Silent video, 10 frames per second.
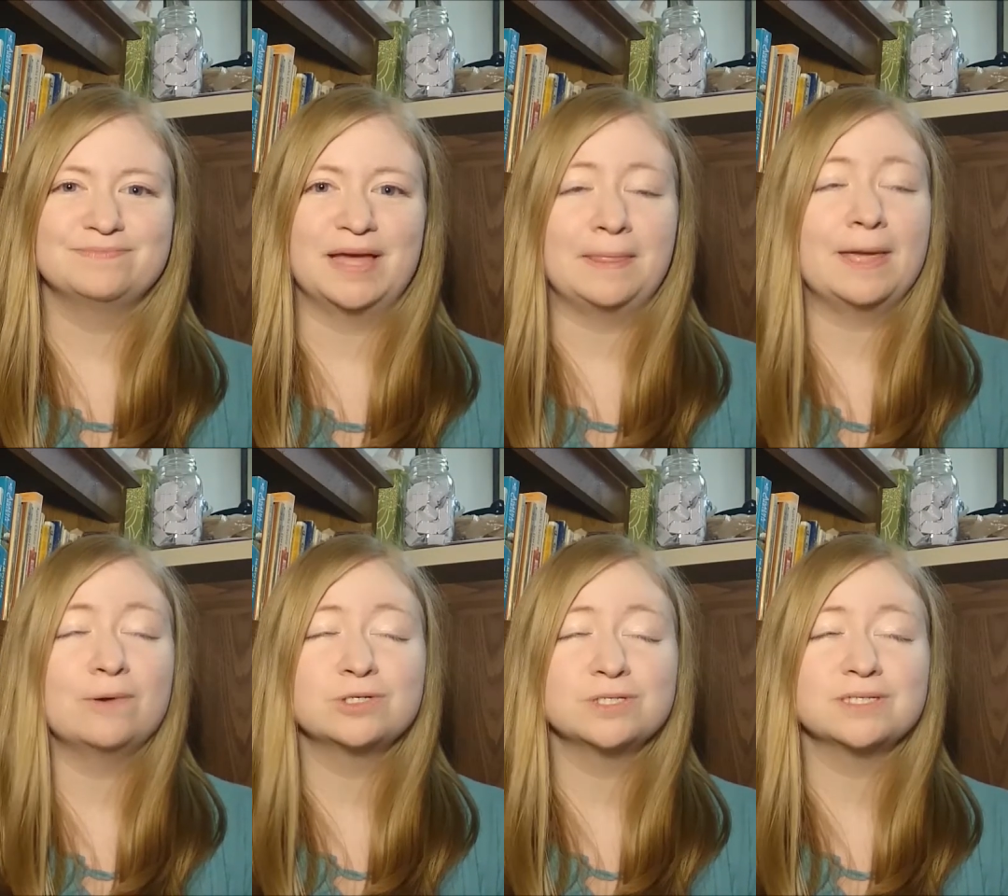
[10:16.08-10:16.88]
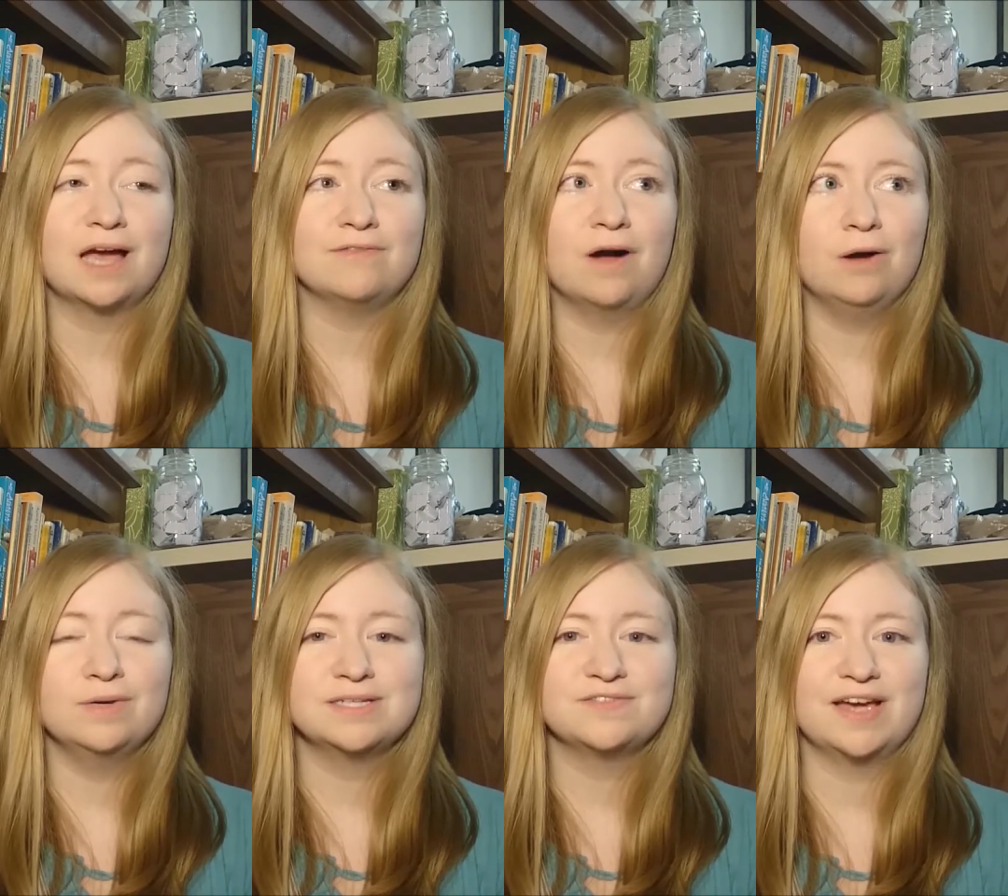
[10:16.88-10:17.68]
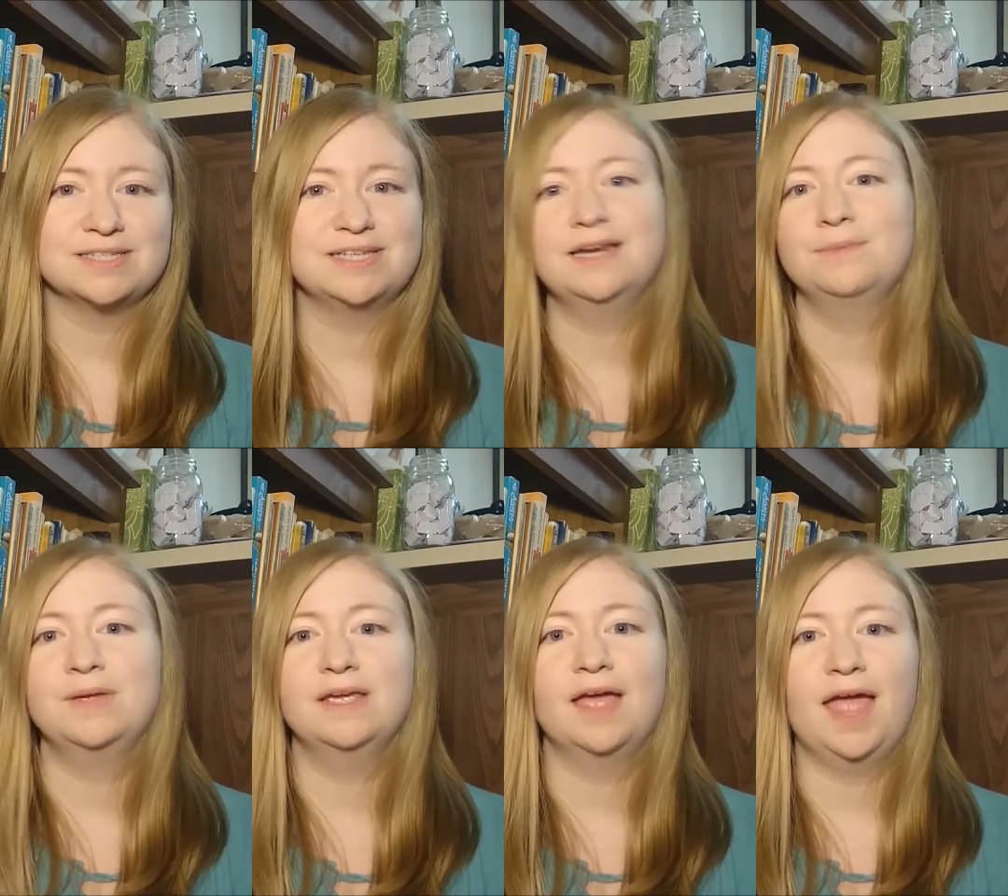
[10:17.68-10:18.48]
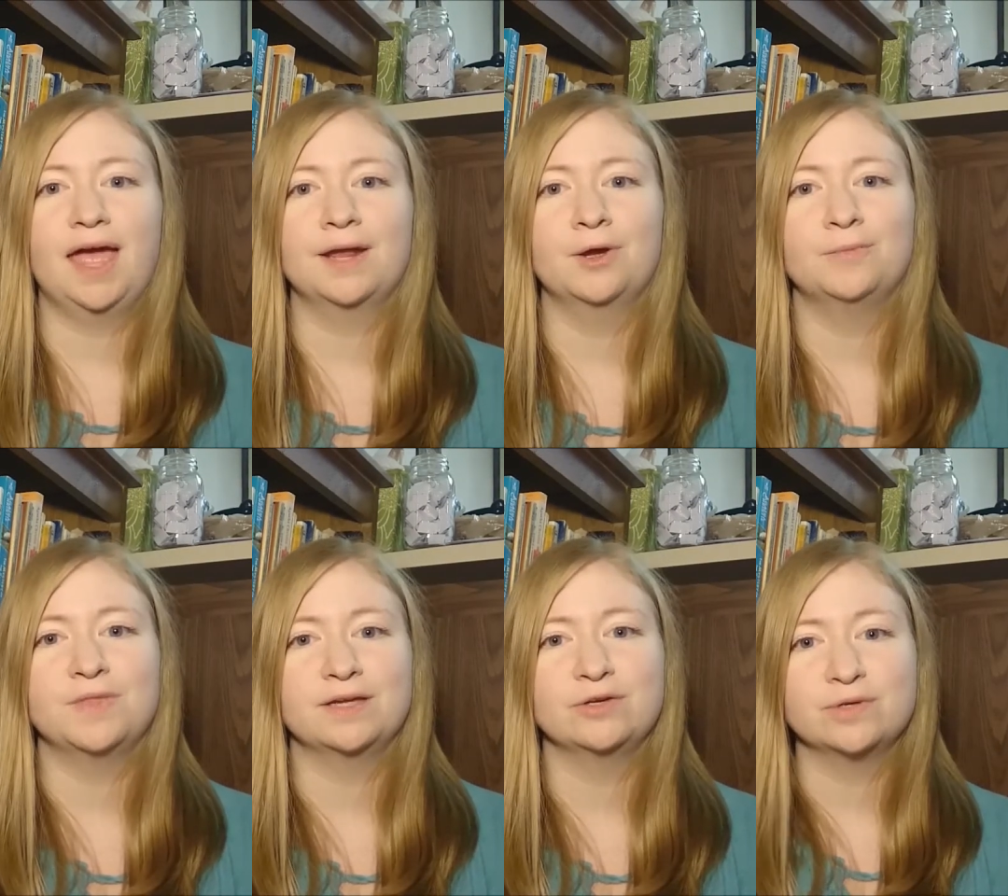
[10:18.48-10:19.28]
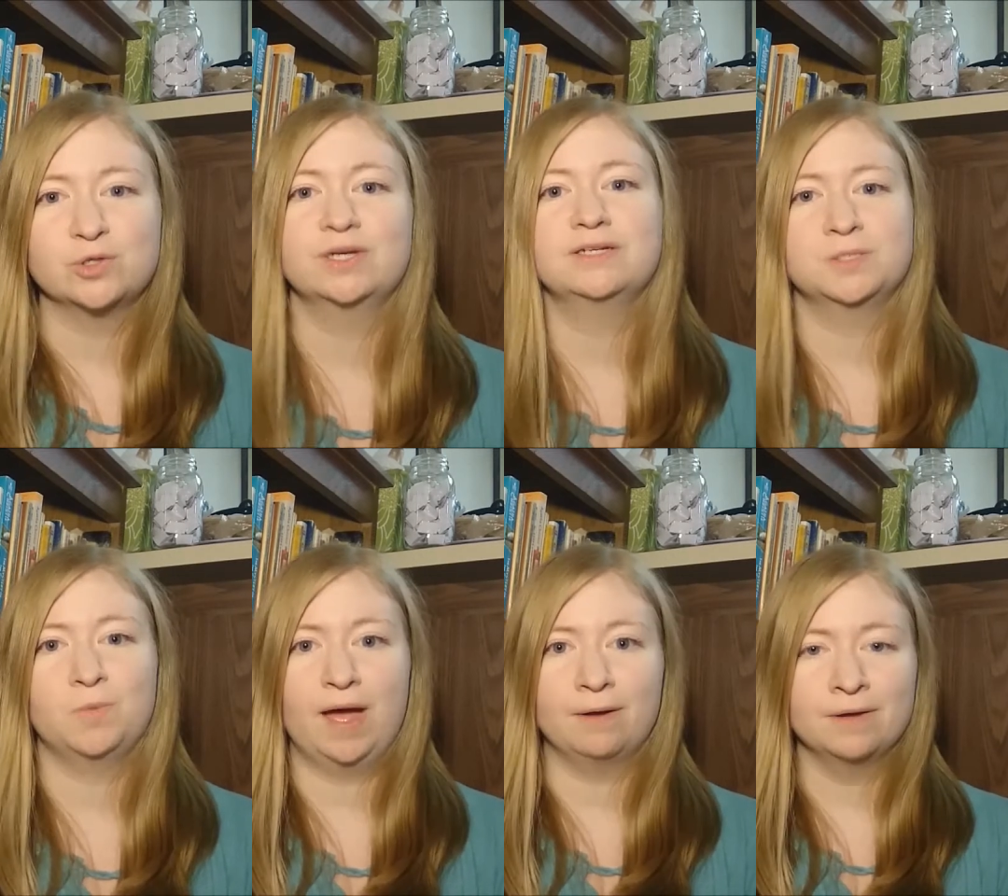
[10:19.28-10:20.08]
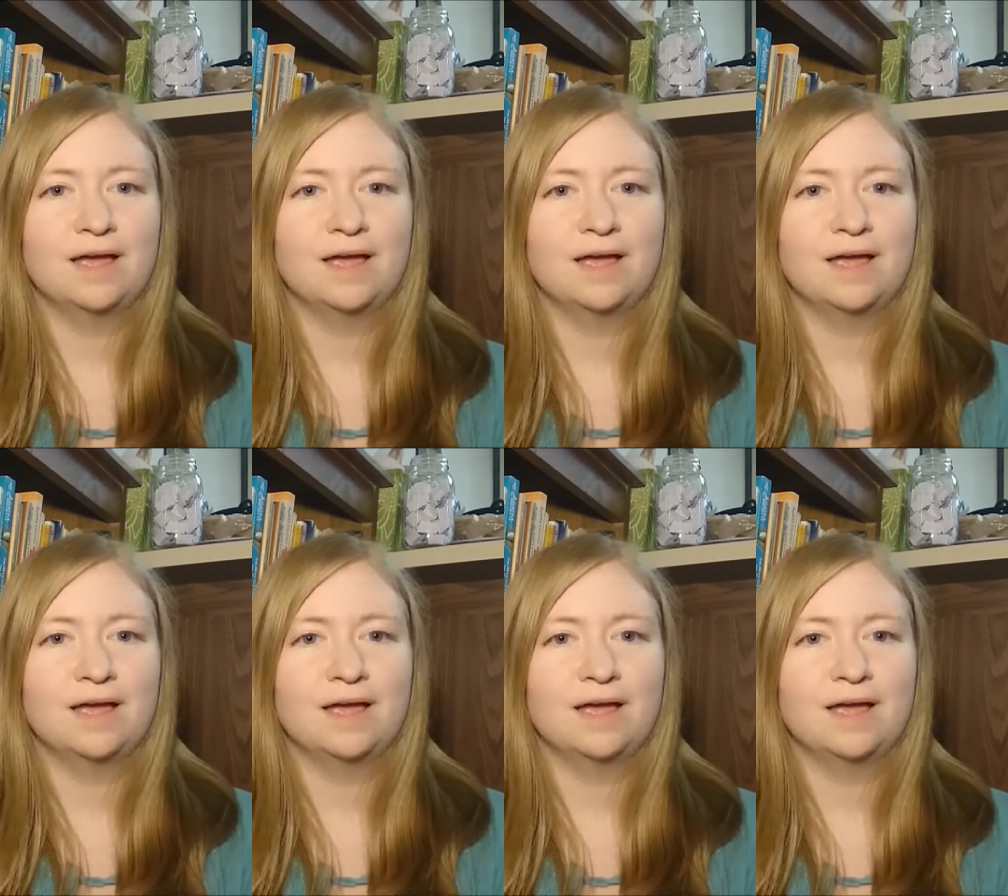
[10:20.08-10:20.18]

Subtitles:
but languages have always fascinated me, and I hope that you enjoyed it as well.